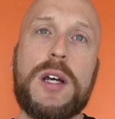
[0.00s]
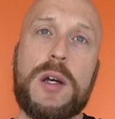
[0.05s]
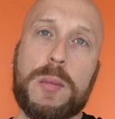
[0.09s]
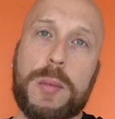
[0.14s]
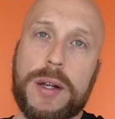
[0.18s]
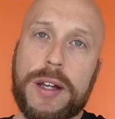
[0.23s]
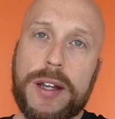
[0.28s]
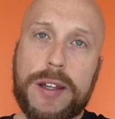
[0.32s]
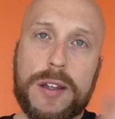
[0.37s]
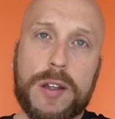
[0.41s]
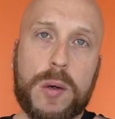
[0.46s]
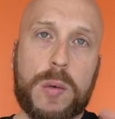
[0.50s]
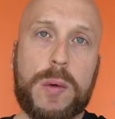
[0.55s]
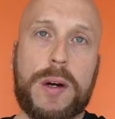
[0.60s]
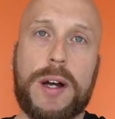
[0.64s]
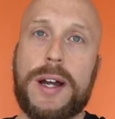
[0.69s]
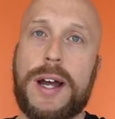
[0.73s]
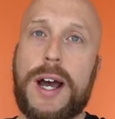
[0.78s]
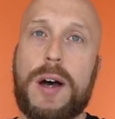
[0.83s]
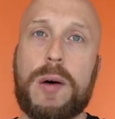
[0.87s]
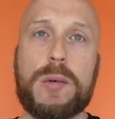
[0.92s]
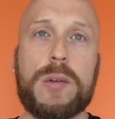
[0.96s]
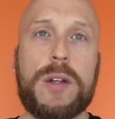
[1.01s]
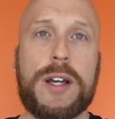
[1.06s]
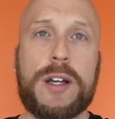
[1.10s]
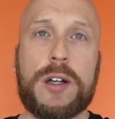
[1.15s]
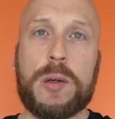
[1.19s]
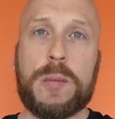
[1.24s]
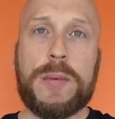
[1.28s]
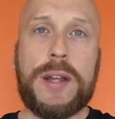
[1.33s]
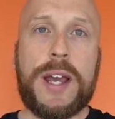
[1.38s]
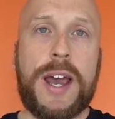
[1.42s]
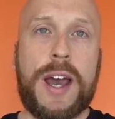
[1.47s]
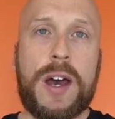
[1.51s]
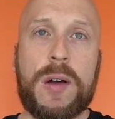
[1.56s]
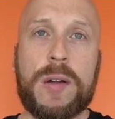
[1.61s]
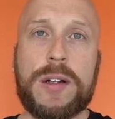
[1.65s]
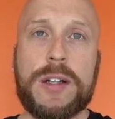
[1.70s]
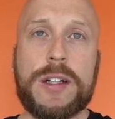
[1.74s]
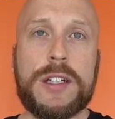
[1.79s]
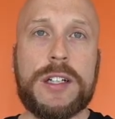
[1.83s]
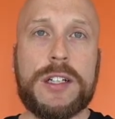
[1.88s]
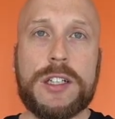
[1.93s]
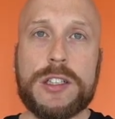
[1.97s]
But either way, I'll link them down
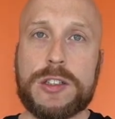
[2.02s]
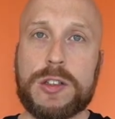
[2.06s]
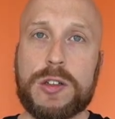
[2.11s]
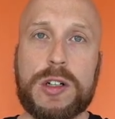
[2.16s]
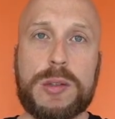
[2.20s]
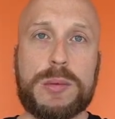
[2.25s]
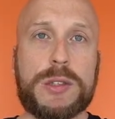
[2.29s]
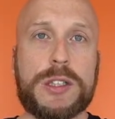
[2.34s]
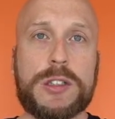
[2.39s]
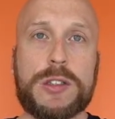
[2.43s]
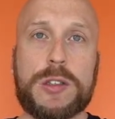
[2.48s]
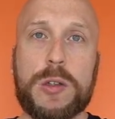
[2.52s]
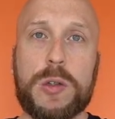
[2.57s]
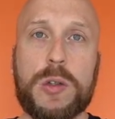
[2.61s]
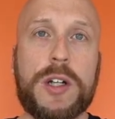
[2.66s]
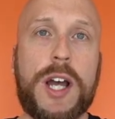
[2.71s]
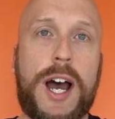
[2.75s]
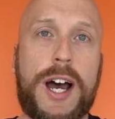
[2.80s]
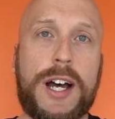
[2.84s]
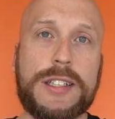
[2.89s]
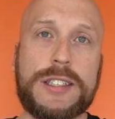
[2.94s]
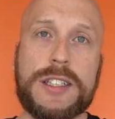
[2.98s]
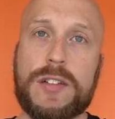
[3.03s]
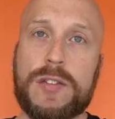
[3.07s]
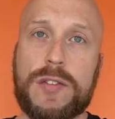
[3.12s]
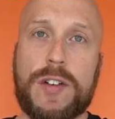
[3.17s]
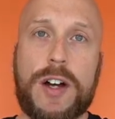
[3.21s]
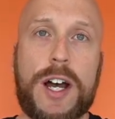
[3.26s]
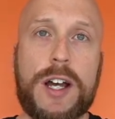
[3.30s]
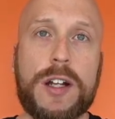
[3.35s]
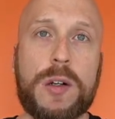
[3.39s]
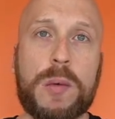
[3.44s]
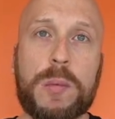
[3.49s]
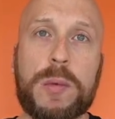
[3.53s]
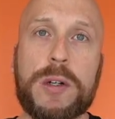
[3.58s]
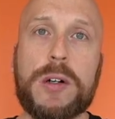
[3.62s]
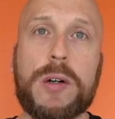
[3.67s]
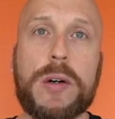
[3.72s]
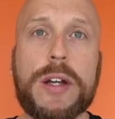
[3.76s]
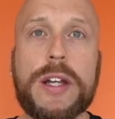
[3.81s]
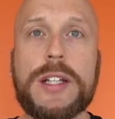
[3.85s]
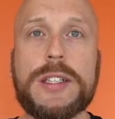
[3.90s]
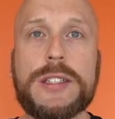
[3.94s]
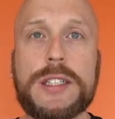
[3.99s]
in the description so you guys can find them
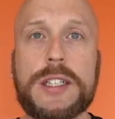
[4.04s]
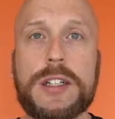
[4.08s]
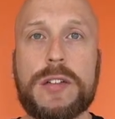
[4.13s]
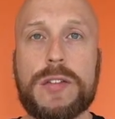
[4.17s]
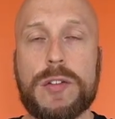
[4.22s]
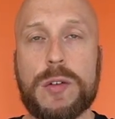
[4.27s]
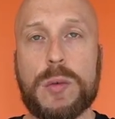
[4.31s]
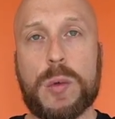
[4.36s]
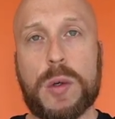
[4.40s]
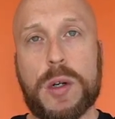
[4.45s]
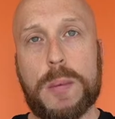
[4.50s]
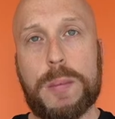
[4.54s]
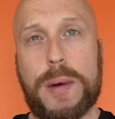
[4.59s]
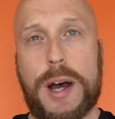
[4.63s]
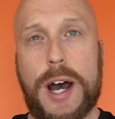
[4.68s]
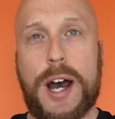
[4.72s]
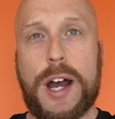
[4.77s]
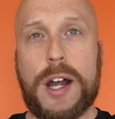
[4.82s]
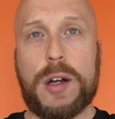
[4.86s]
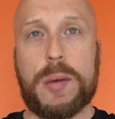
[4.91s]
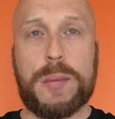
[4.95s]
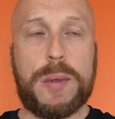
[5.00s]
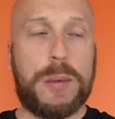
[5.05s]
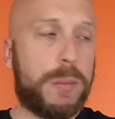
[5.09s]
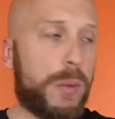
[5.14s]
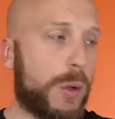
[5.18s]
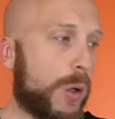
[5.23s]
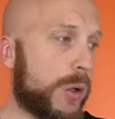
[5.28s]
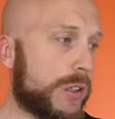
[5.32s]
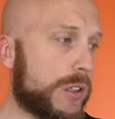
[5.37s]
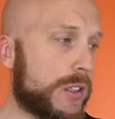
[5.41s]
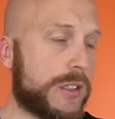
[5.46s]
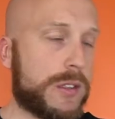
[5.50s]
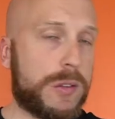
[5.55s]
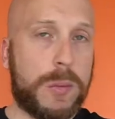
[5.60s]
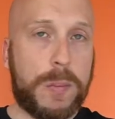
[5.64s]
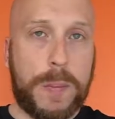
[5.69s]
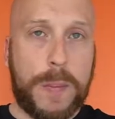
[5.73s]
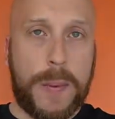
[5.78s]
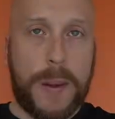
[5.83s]
real easy if you want to buy them and purchase them.